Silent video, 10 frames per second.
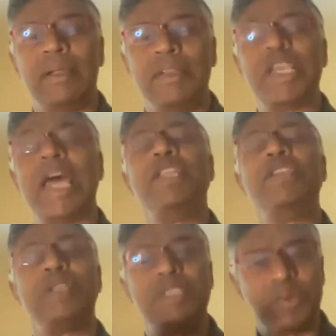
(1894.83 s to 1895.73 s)

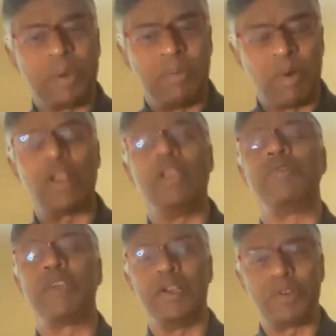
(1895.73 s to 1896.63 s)
challenges to a model
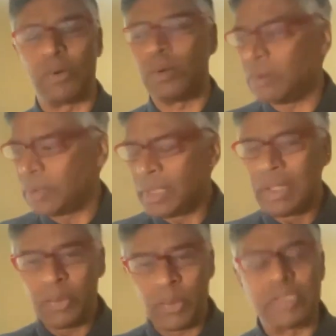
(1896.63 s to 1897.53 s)
of control
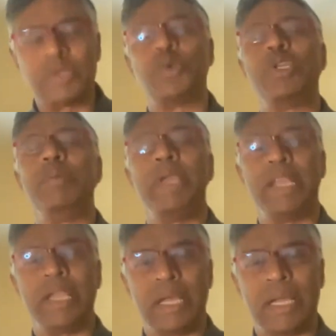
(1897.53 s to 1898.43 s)
with social
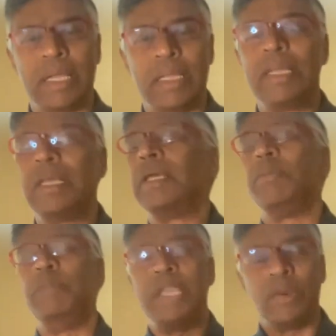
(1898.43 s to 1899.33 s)
media
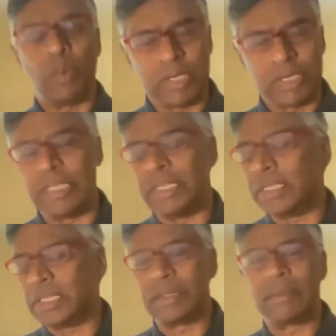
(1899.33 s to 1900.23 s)
being what it
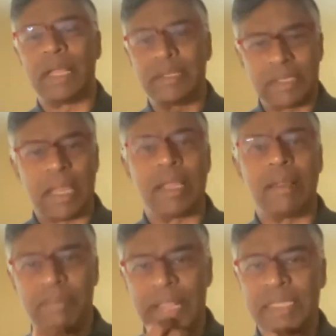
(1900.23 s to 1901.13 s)
is.
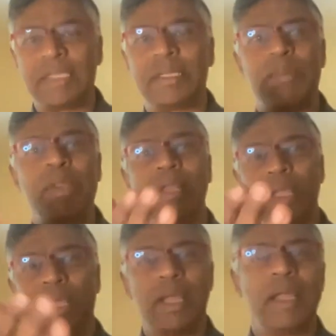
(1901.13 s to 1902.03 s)
That's I mean,
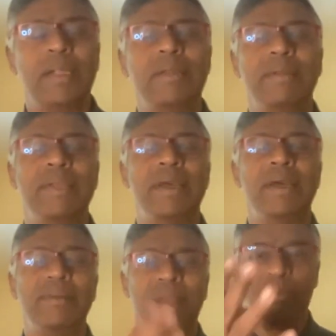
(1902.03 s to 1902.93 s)

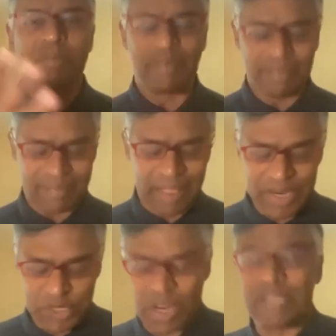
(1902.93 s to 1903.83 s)
here now I
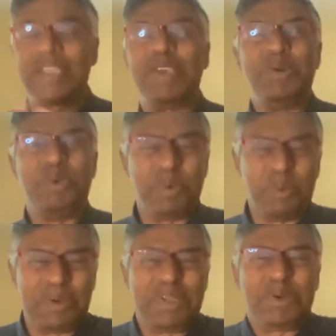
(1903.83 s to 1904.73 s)
should ask
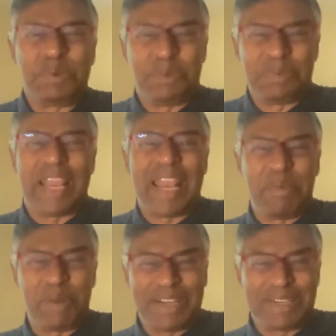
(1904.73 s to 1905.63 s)
you to
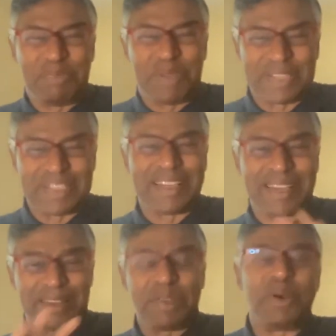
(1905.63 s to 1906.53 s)
elaborate
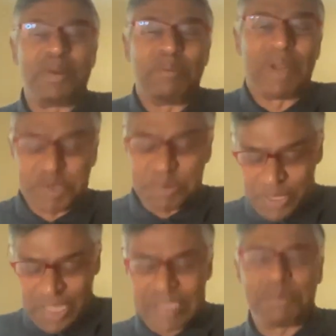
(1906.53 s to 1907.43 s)
because you're much more
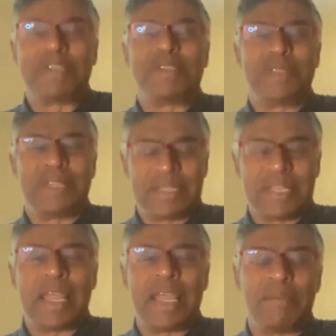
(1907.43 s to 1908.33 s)
the experts on this
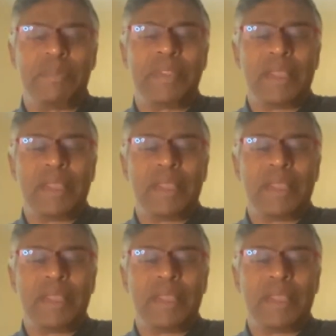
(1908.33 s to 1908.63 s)
than I am.